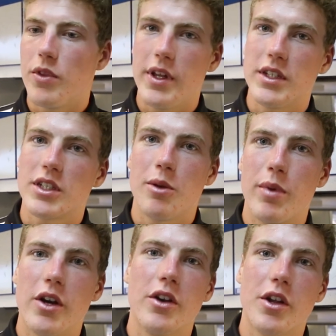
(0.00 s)
this
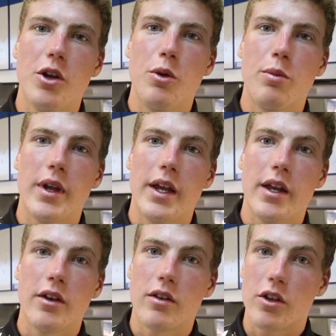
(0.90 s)
compared to Coop,
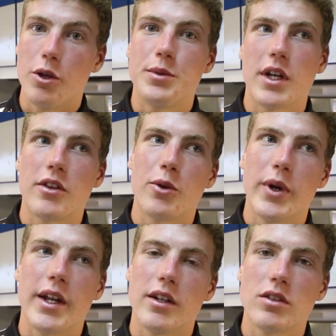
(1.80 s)
and Coop's out there
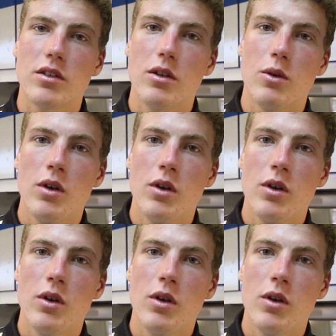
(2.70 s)
winning. So